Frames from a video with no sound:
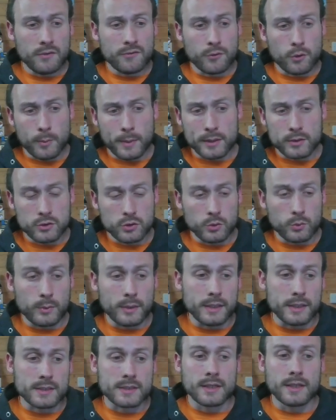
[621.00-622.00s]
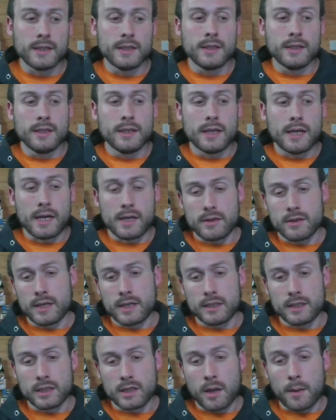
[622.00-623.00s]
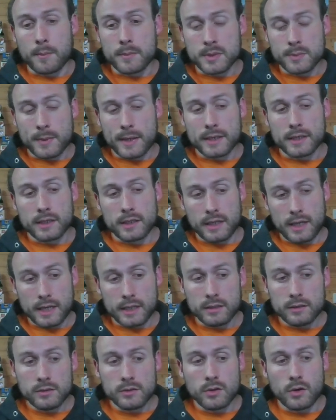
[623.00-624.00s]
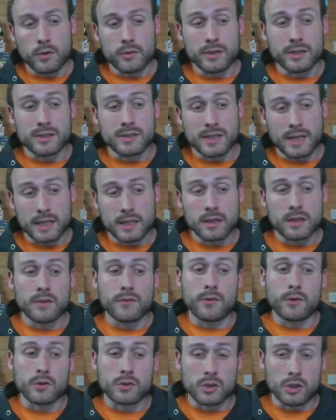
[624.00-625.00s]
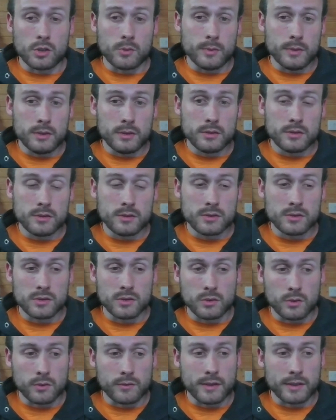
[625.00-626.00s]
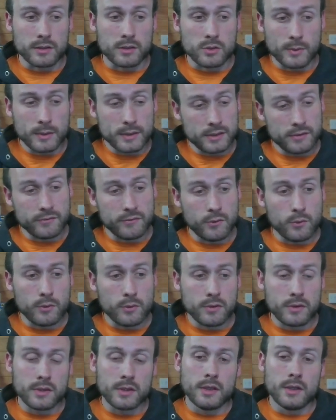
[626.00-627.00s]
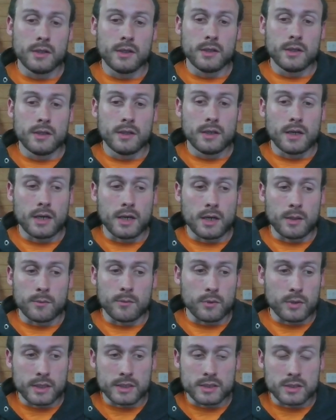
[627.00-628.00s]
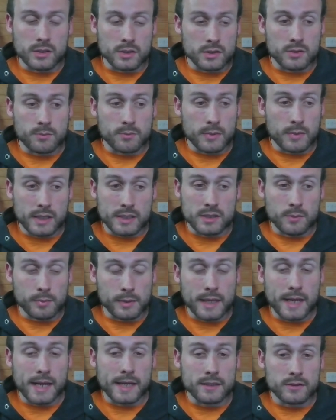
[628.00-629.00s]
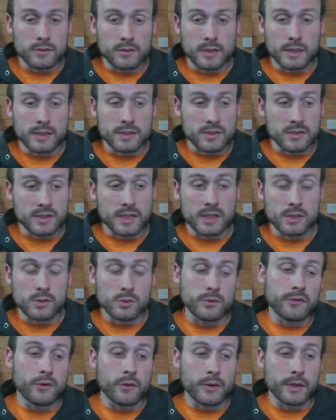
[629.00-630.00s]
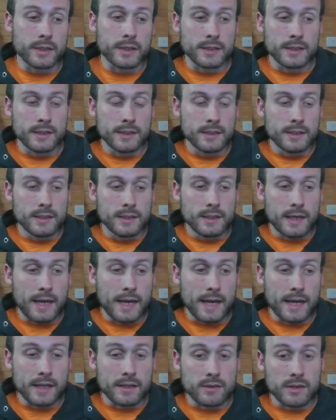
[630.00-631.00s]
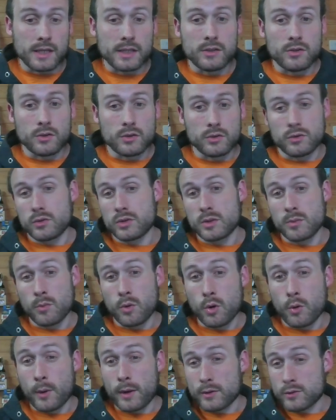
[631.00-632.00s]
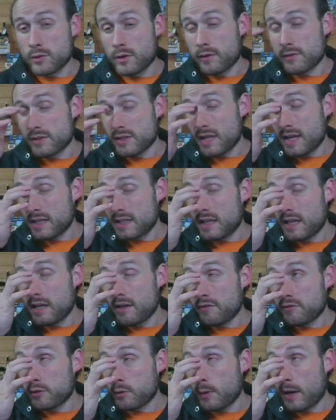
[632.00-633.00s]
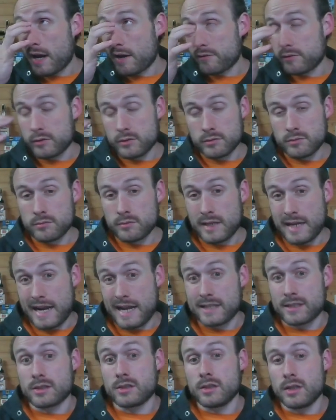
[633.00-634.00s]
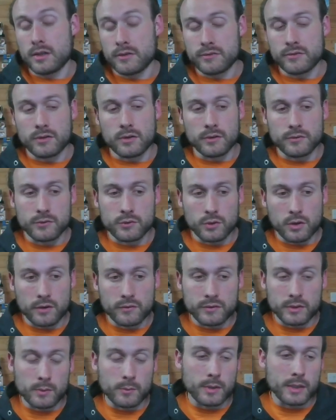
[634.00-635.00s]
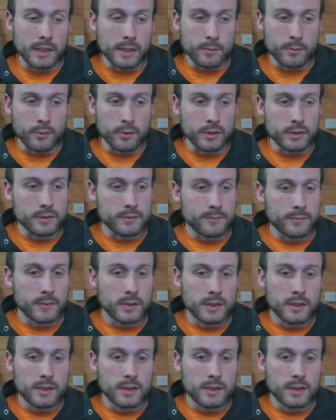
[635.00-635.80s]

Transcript: for about 2 weeks, and then it comes back again on the 10th of October till around the 24th. Well, that's the plan, that's the schedule for it, and then you can do some more quick drafts then if you haven't had enough of drafting by that point.